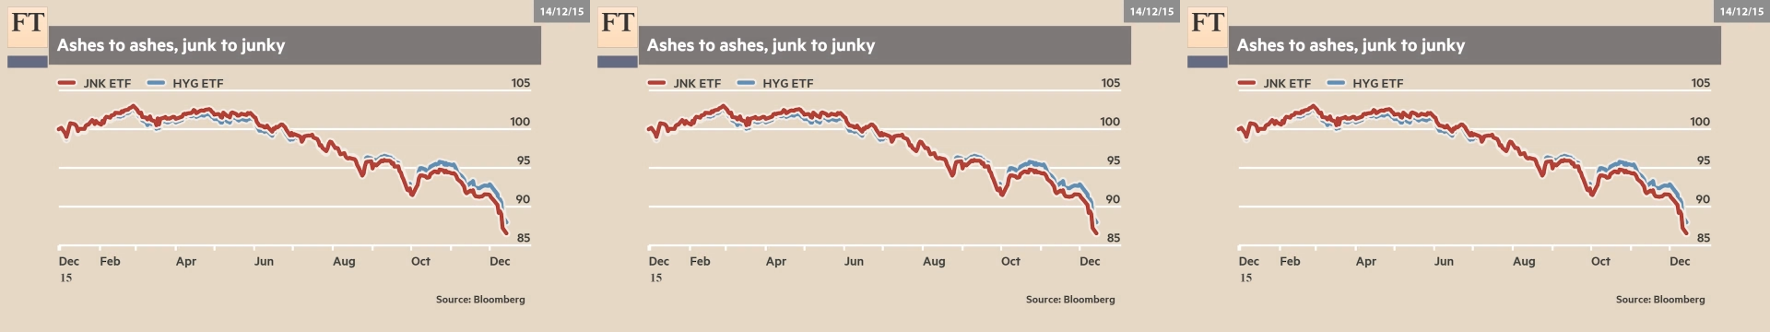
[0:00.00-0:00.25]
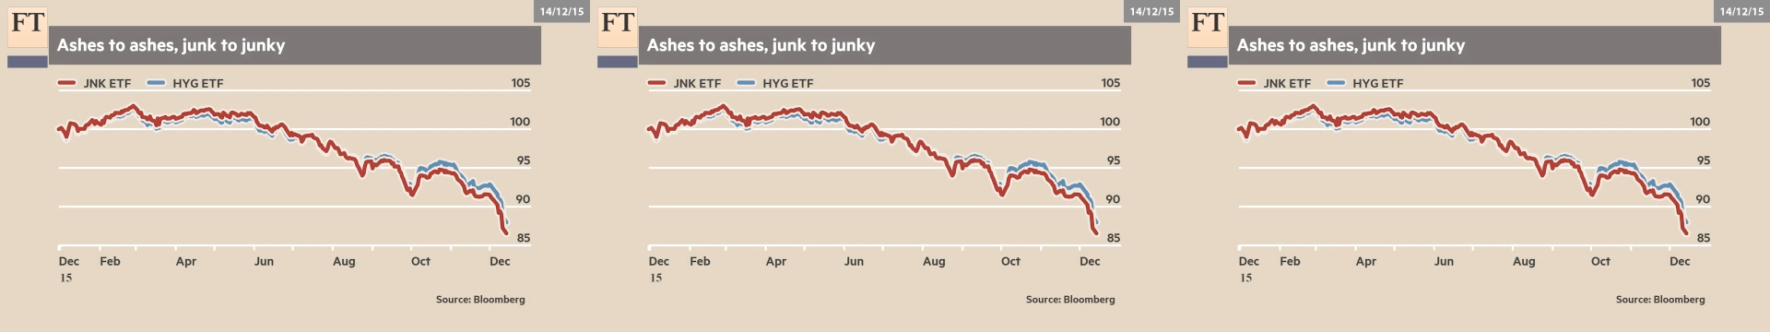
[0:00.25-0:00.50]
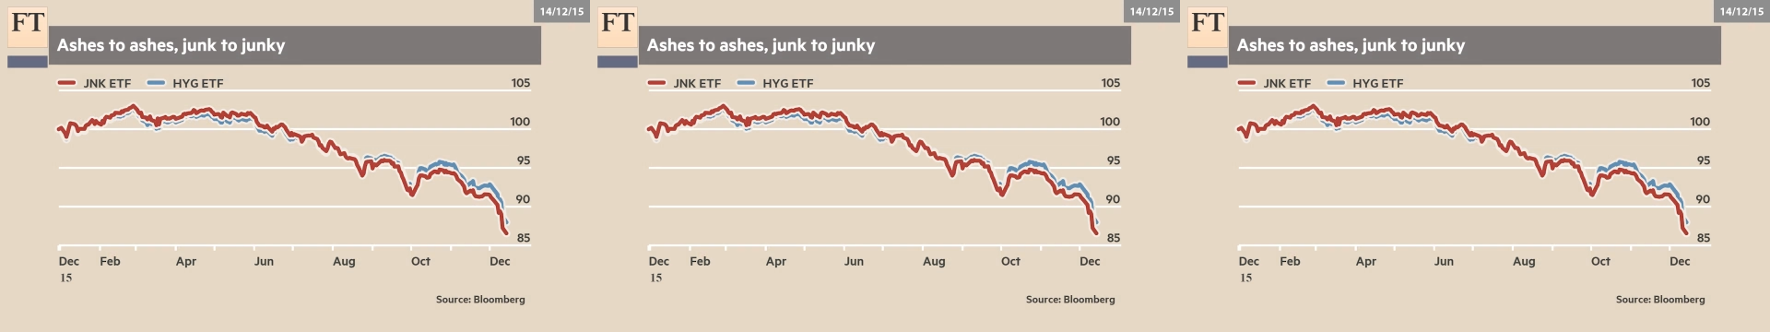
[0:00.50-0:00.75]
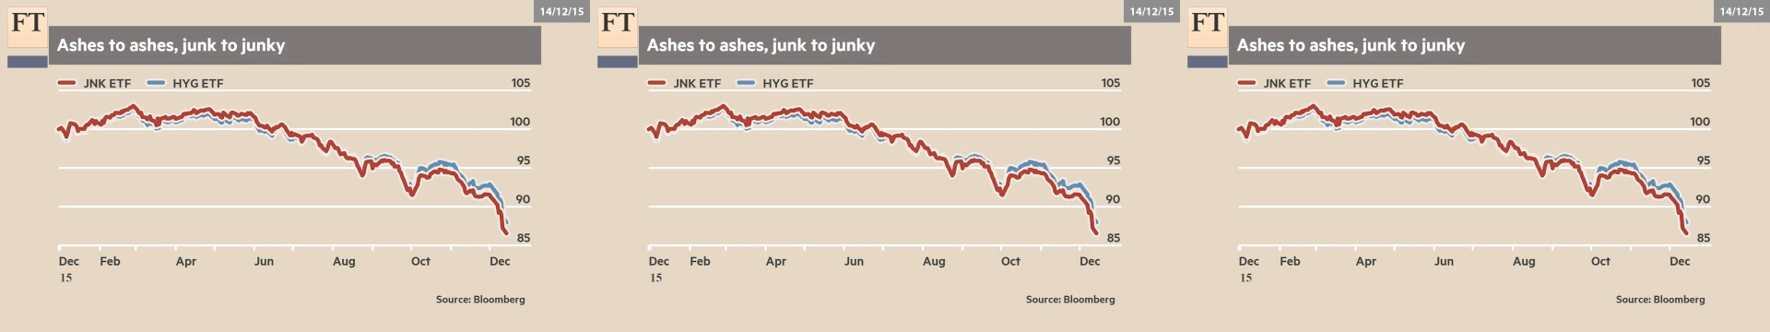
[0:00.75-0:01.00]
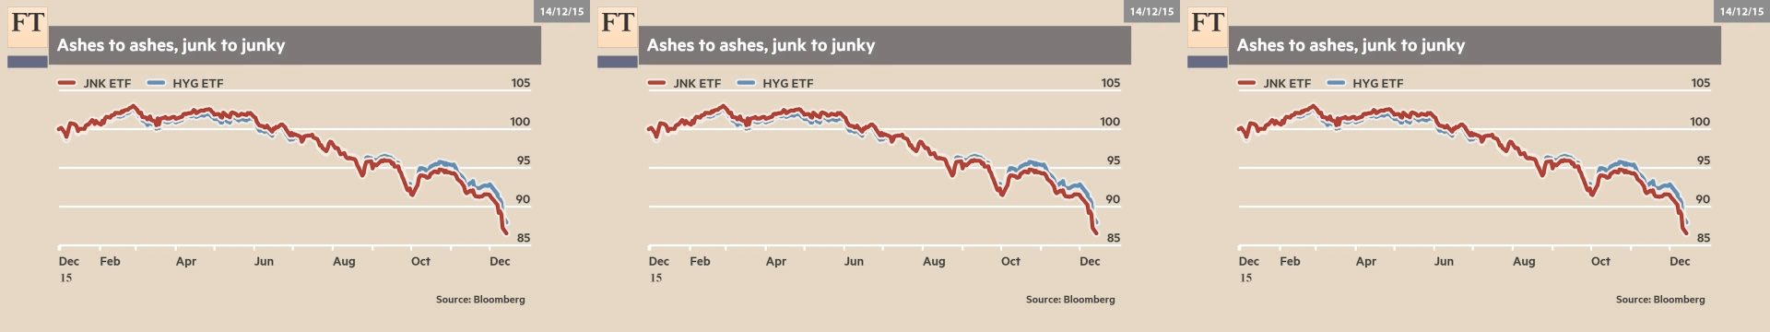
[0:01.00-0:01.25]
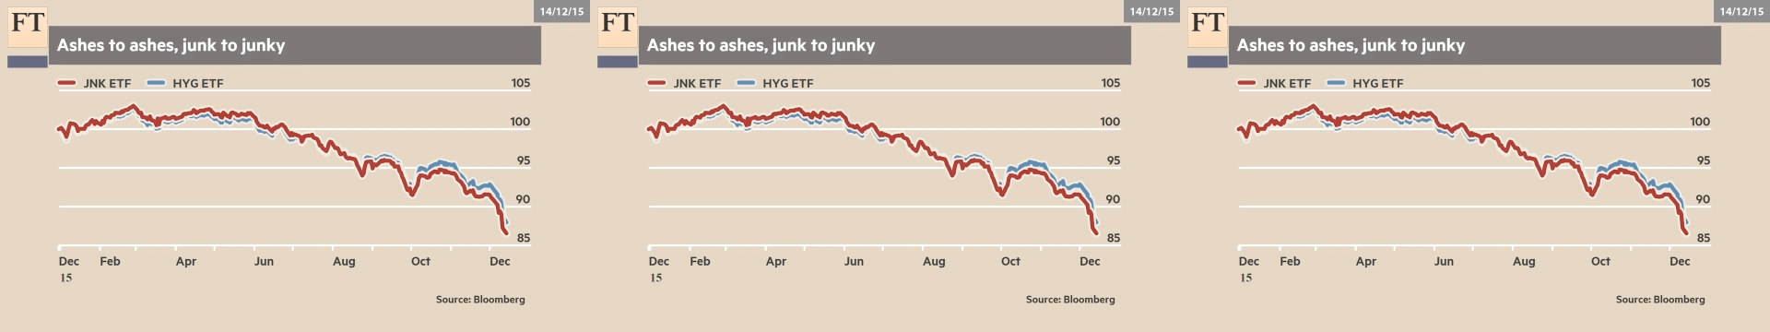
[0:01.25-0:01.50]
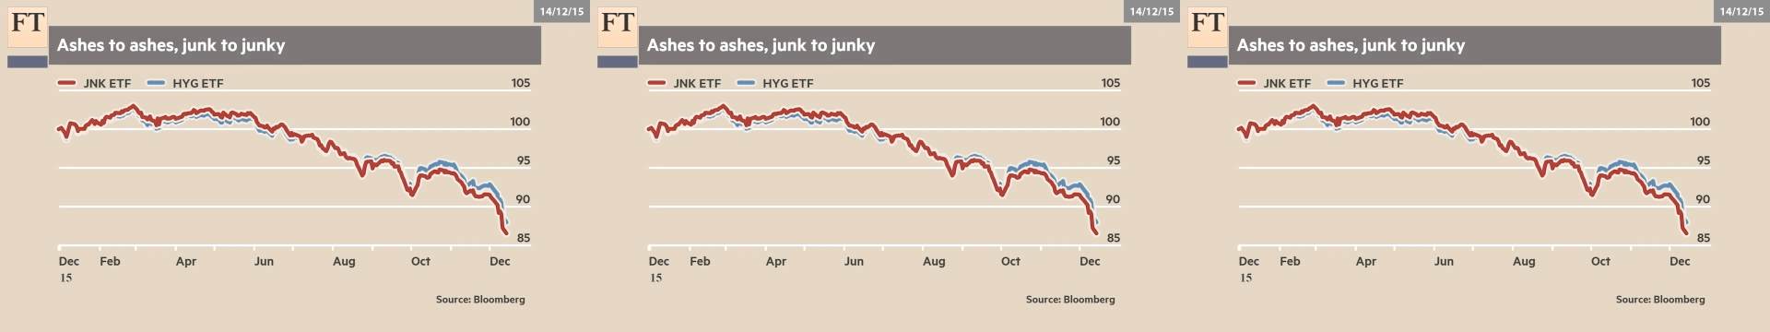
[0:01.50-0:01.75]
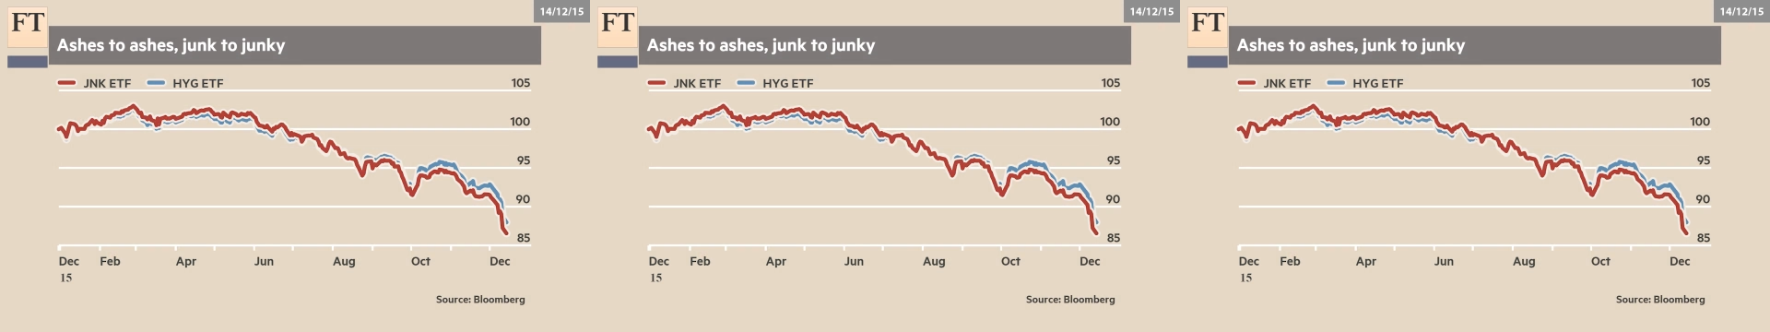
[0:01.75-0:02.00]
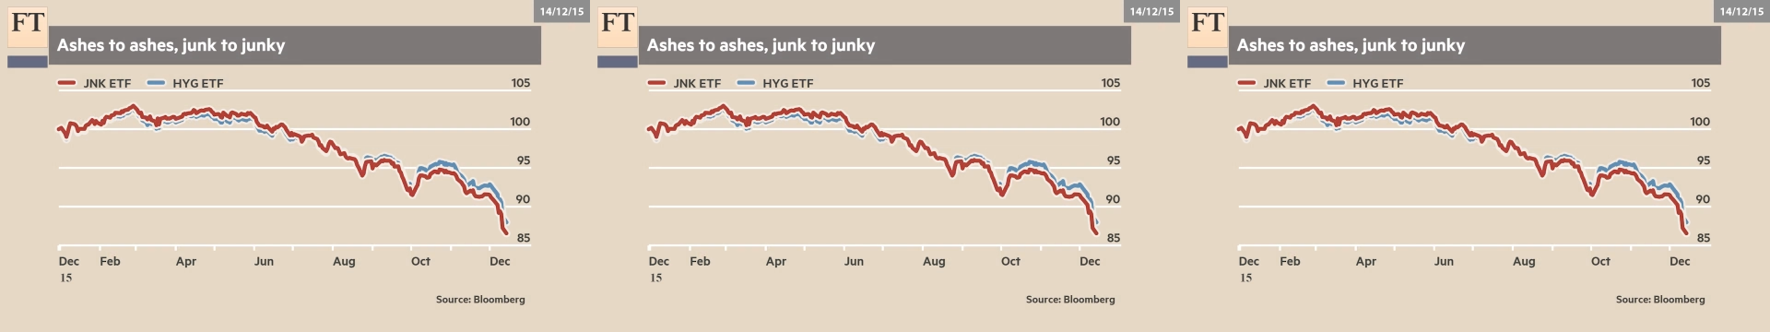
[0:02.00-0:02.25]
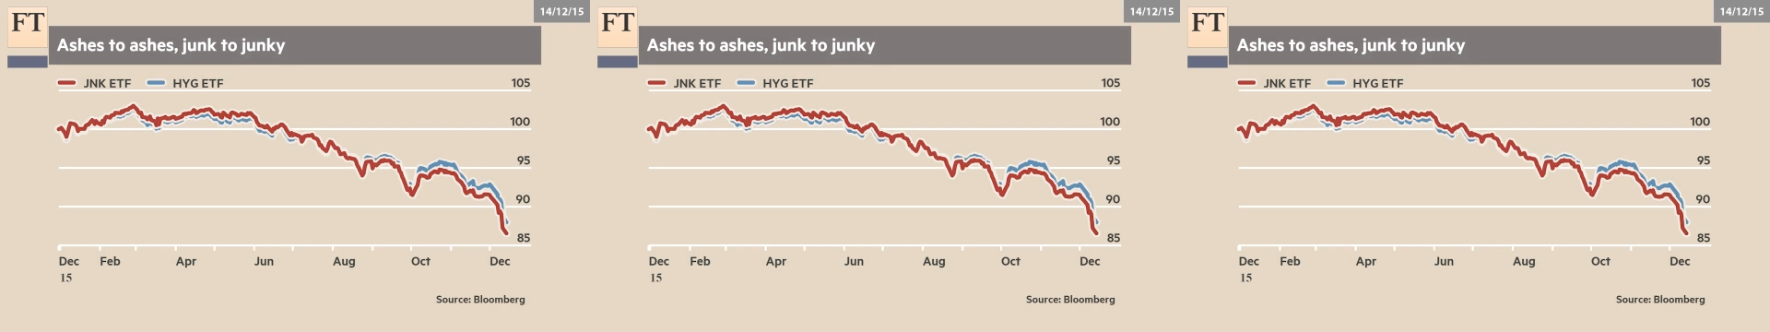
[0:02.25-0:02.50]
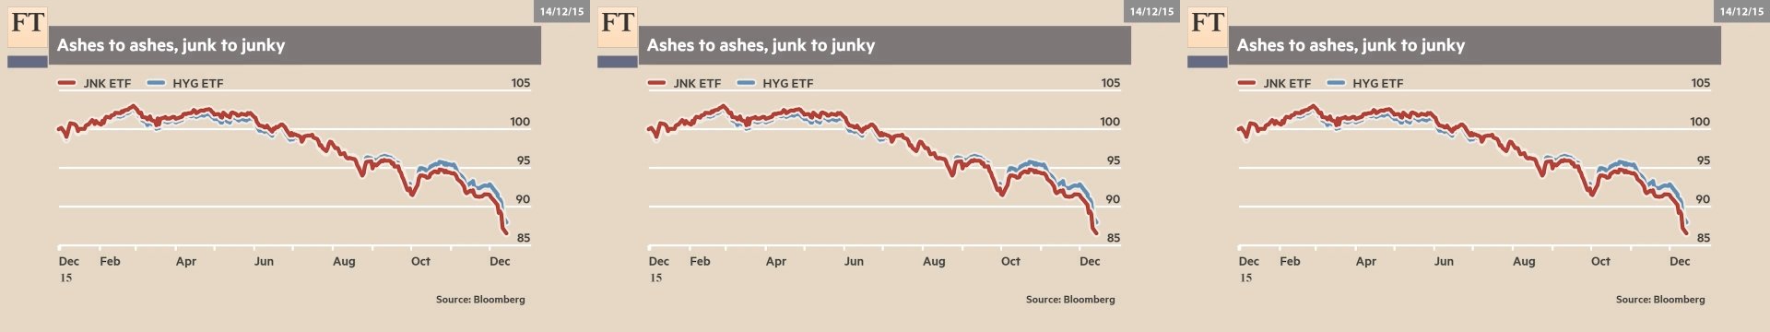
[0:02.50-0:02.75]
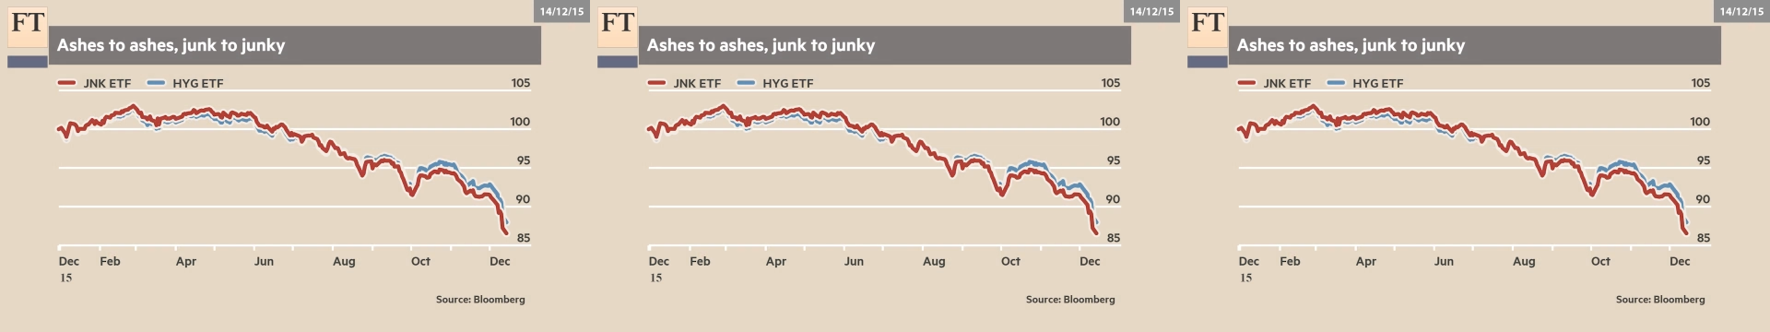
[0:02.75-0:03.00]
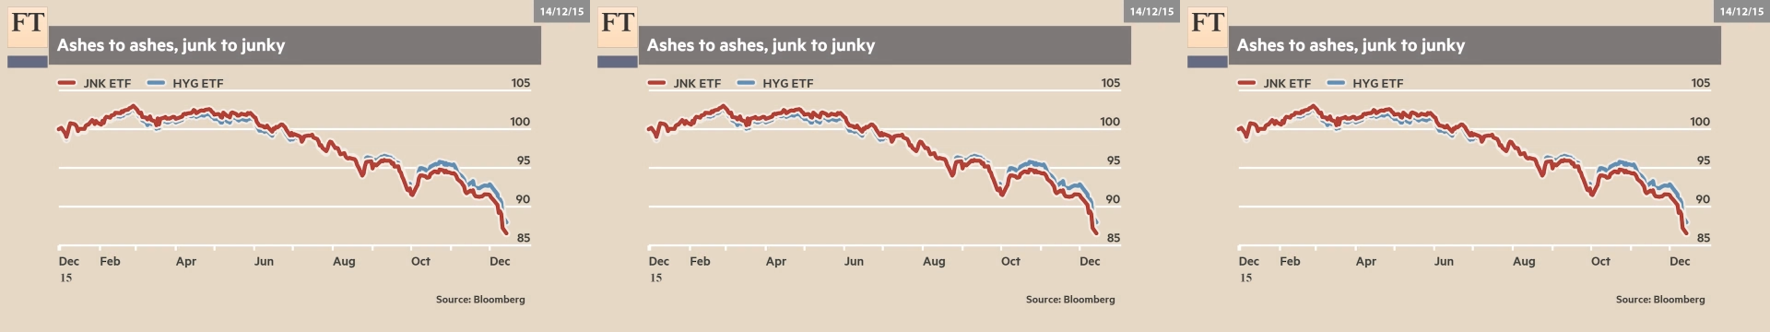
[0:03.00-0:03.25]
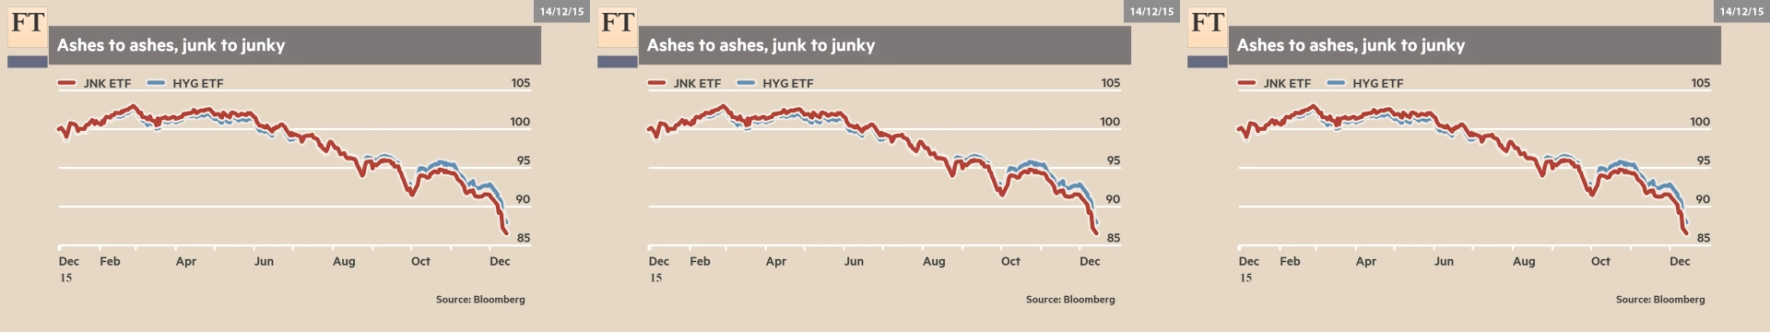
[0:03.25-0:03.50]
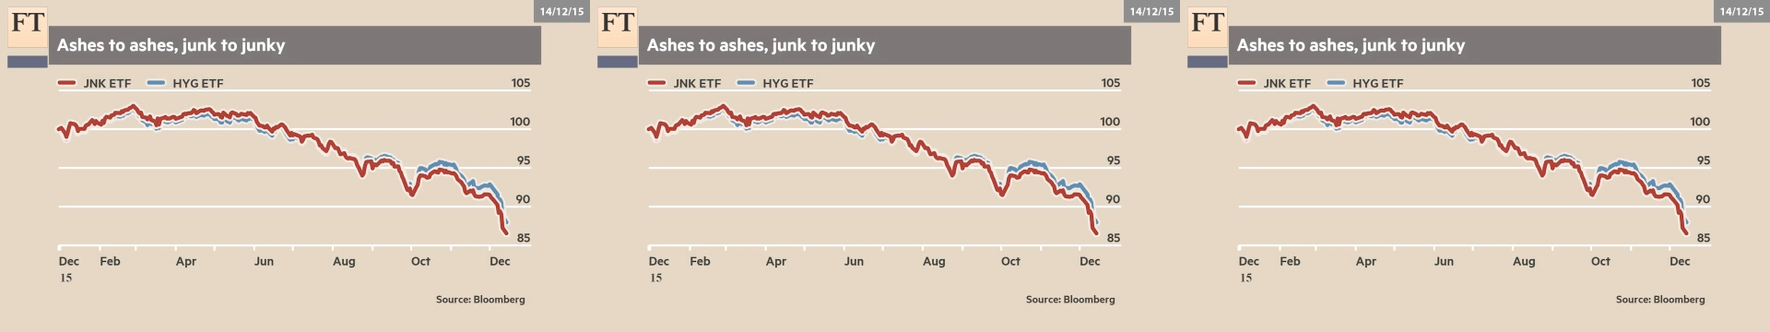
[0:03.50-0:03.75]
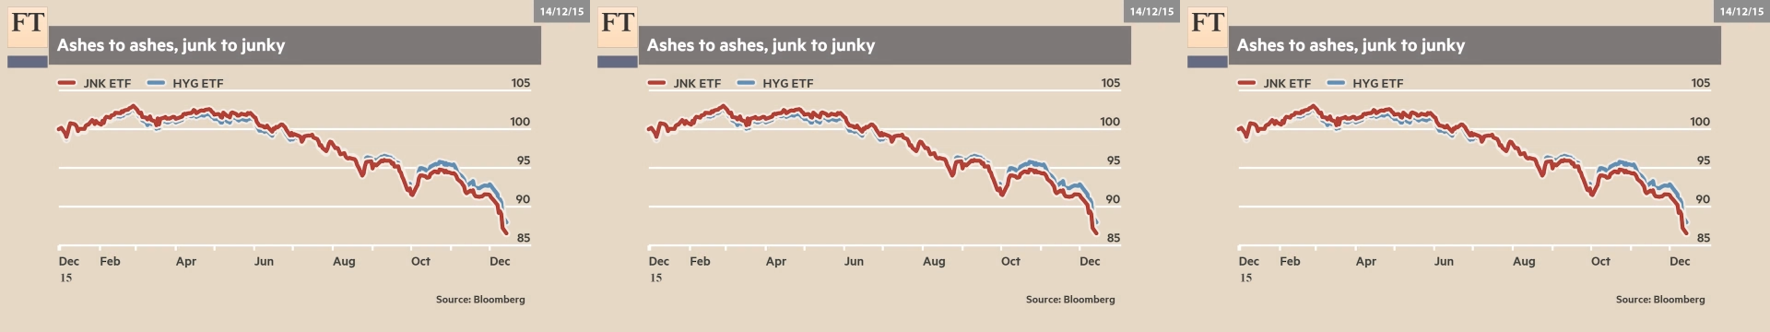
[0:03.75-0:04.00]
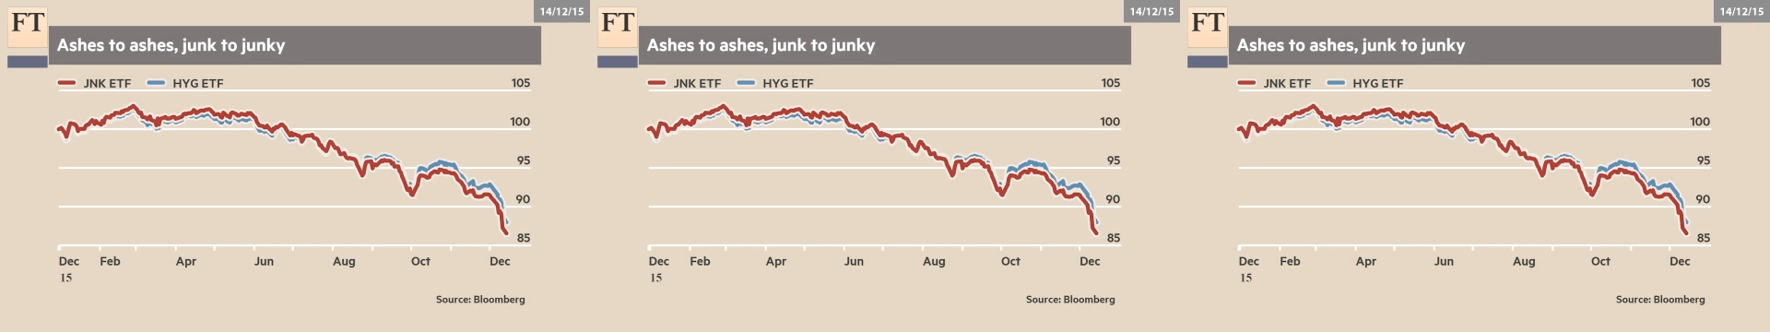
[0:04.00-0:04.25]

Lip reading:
(no speaker visible)